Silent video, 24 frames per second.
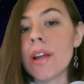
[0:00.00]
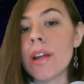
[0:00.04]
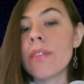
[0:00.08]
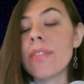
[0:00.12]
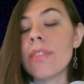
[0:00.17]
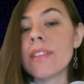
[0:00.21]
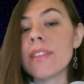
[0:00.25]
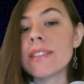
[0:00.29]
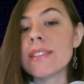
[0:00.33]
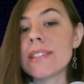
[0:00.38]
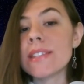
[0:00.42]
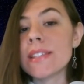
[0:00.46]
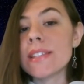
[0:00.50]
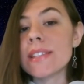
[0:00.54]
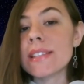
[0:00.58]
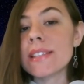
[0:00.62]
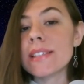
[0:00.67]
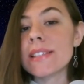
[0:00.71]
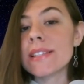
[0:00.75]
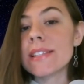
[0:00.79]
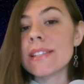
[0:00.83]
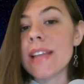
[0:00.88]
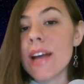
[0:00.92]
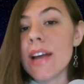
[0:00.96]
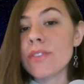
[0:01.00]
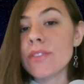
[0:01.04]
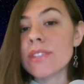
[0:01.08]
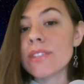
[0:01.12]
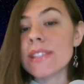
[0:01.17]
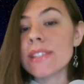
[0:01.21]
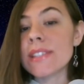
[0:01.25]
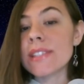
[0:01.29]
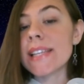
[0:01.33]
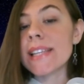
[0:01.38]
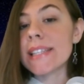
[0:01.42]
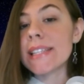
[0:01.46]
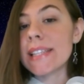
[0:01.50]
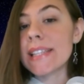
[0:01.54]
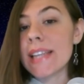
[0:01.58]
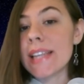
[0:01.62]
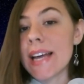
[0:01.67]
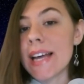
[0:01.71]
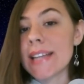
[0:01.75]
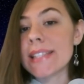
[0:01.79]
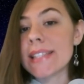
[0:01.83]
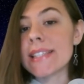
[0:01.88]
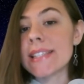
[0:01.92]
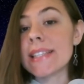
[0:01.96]
than 6,000
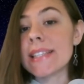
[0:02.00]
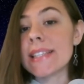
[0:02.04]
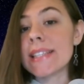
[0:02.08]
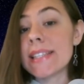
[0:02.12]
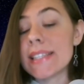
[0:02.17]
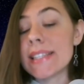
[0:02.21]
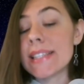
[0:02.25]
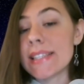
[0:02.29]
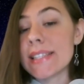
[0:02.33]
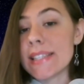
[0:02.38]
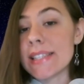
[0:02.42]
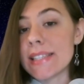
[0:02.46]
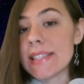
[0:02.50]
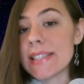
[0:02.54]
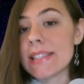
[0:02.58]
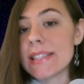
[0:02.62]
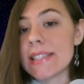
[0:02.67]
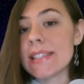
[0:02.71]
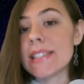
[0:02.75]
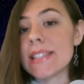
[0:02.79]
satellites listed